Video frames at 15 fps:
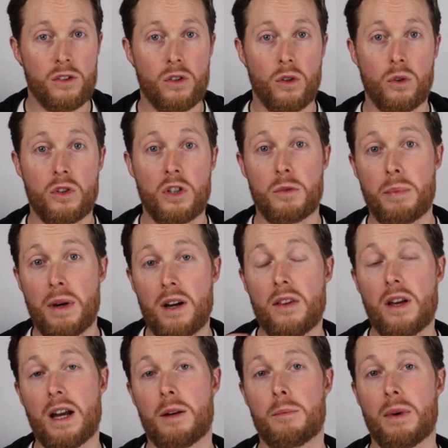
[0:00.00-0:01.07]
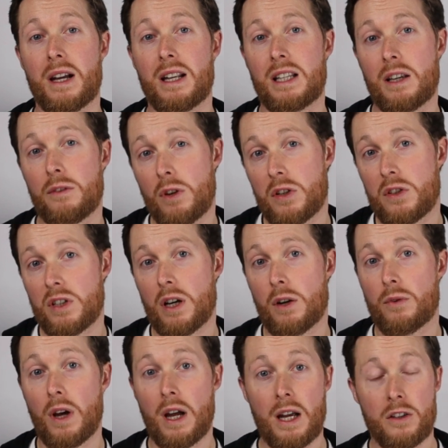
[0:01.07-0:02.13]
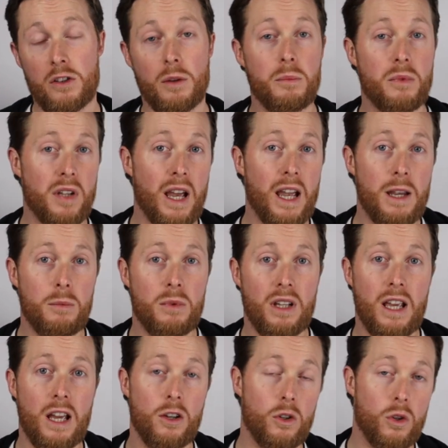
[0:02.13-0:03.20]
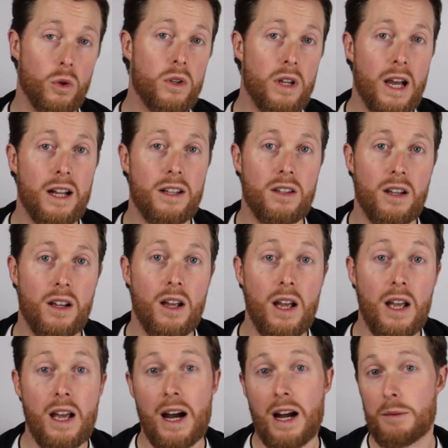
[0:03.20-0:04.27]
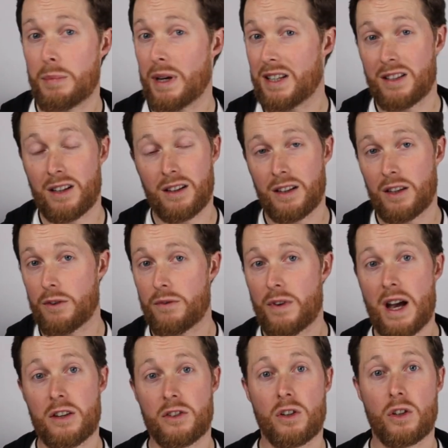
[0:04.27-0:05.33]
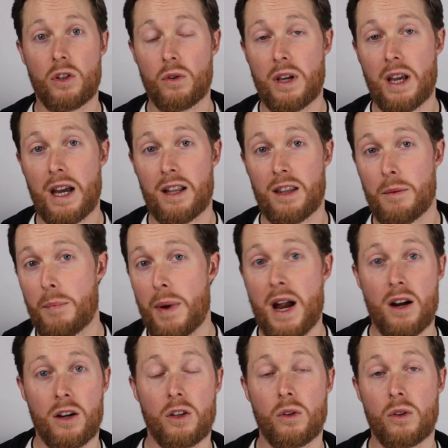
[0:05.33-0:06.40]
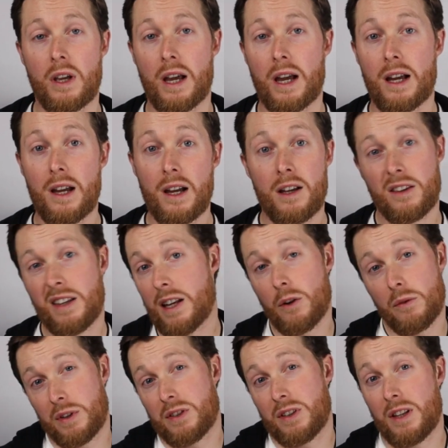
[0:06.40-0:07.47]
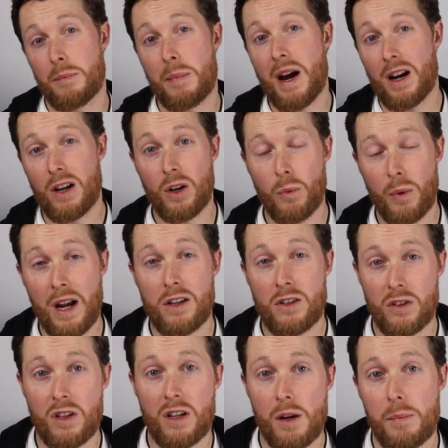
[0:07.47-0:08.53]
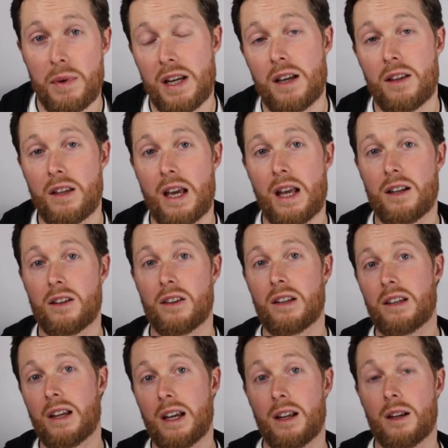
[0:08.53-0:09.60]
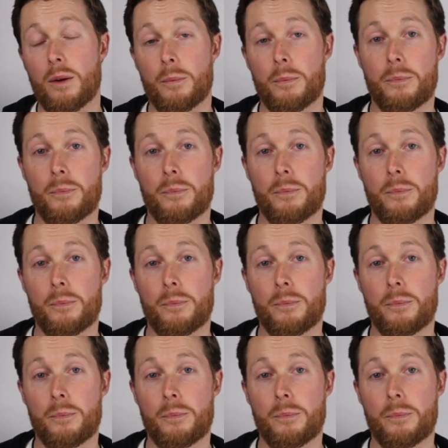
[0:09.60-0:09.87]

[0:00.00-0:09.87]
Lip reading: So just bear that in mind. Give yourself some time to get good at it. And basically the faster you get, the better you get, then obviously the better your wage is going to be at the end of the day.